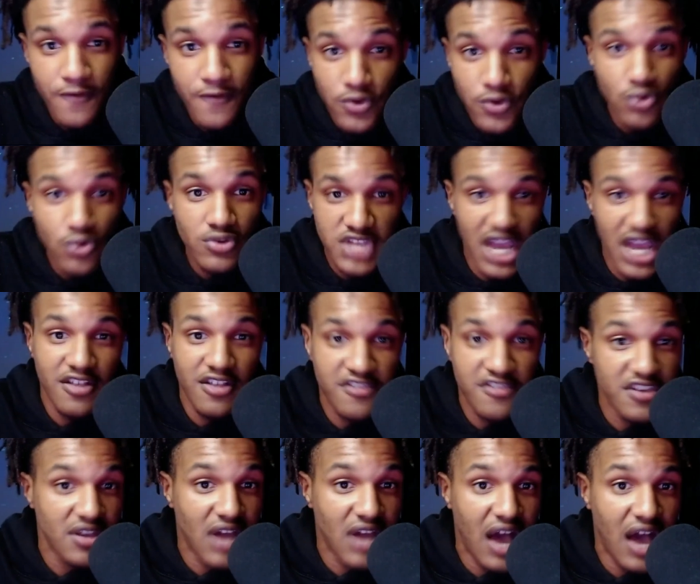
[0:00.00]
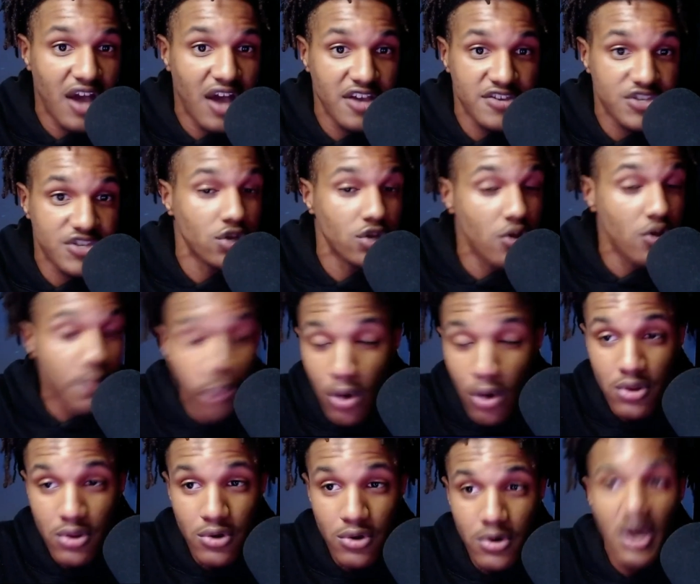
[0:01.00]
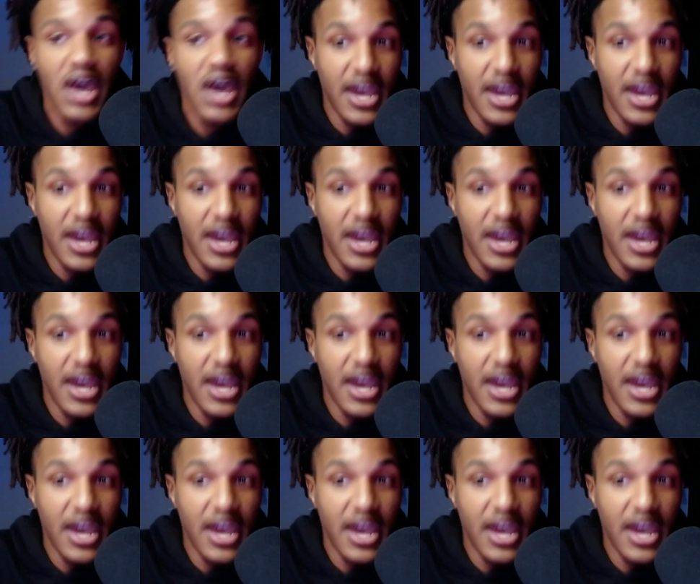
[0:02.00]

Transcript: few talented guys to the portal